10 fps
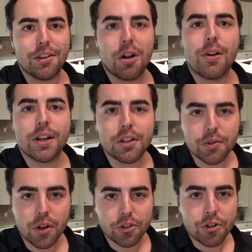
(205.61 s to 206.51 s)
you're already on
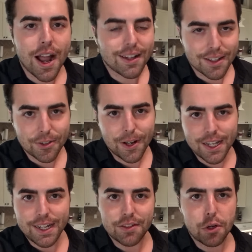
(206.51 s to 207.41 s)
the wrong track. That's not how
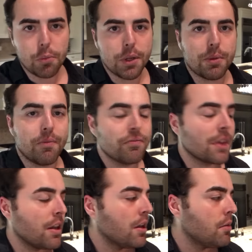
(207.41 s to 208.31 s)
you get to know people.
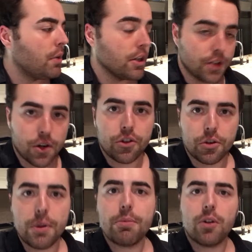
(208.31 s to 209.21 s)
But you'll notice,
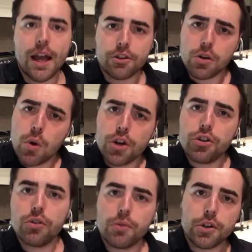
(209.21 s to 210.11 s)
so people ask, where'd
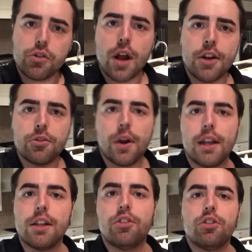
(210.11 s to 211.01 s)
you
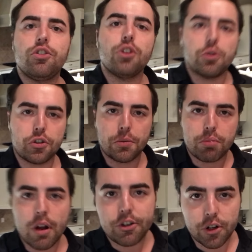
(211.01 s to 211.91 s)
graduate? It's a social
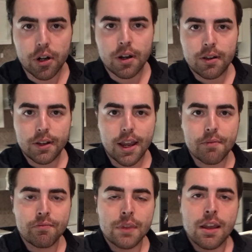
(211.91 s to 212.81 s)
pressure,
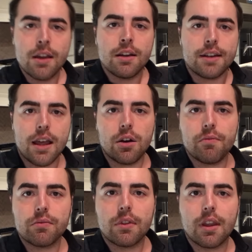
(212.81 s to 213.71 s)
okay?
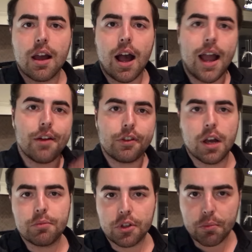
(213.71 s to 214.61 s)
Now, I have
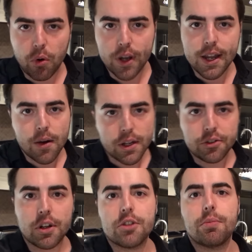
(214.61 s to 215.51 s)
come to the point now
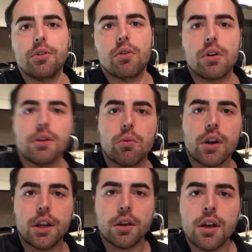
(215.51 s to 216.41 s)
as an entrepreneur and
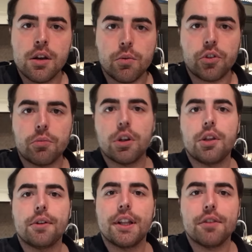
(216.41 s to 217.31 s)
working with some
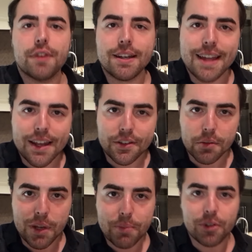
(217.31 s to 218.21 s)
really
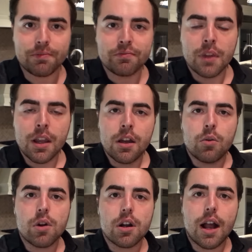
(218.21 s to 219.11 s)
fantastic people
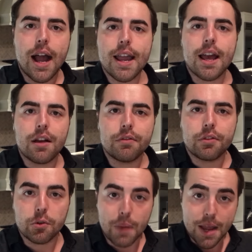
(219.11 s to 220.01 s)
where I have,
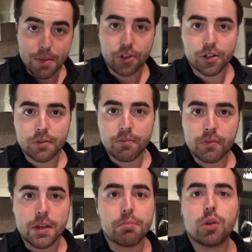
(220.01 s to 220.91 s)
through my mission,
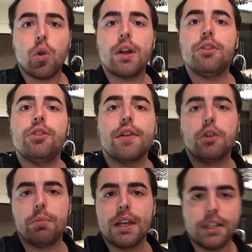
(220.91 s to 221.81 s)
employed
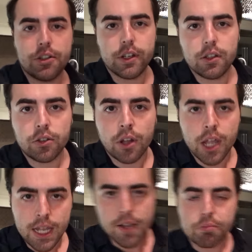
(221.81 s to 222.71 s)
several PhDs,
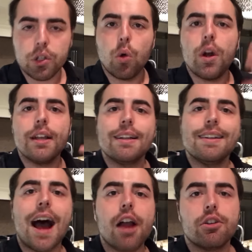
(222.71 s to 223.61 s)
employed
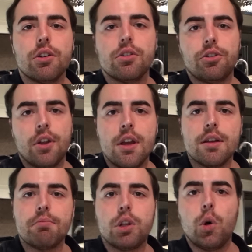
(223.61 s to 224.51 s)
doctors,
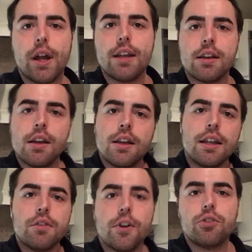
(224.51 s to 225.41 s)
employed
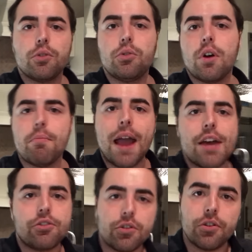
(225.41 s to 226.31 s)
individuals who have
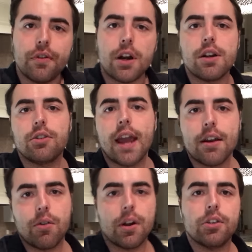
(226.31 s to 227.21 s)
masters in various
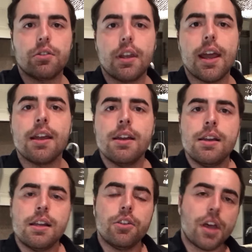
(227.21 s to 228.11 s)
categories, okay?
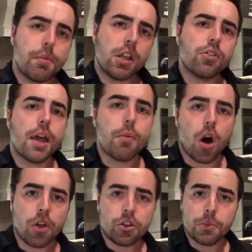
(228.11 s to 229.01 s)
Is that because I'm
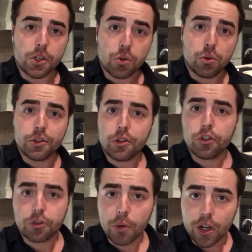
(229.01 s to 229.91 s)
awesome and cool and so
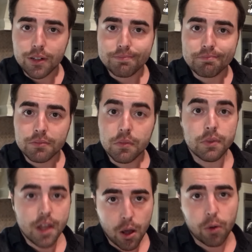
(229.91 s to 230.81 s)
smart?
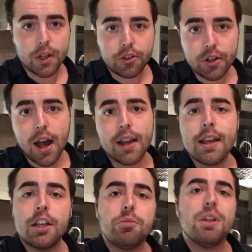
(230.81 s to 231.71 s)
No, it's not.
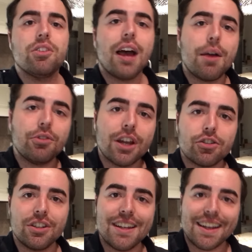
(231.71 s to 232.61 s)
It's because I was
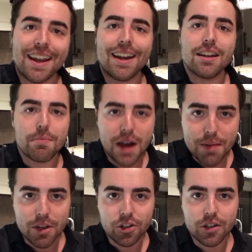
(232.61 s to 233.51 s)
actually dedicated to
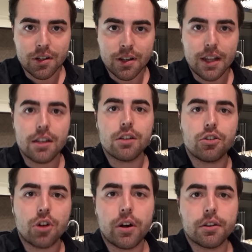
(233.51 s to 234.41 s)
my mission and
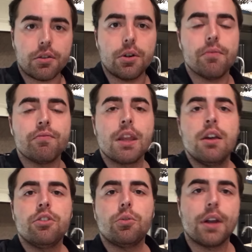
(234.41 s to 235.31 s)
saw it through.
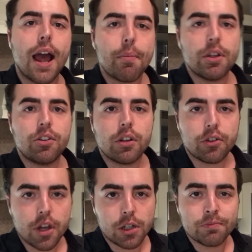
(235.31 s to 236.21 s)
So what happens
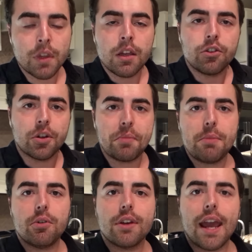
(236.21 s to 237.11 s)
is, though, some
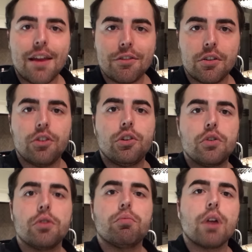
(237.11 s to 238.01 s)
people cave to the
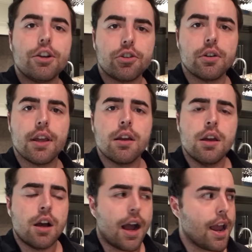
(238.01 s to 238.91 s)
social pressure. They,
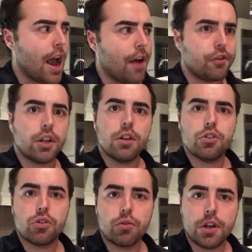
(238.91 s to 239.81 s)
I have to get a
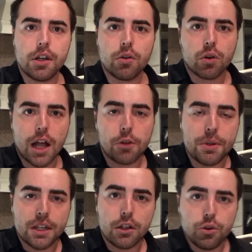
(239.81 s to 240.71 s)
degree or I'll
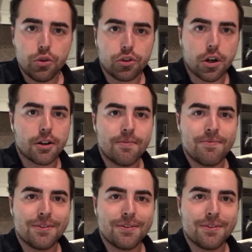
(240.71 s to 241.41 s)
be a loser.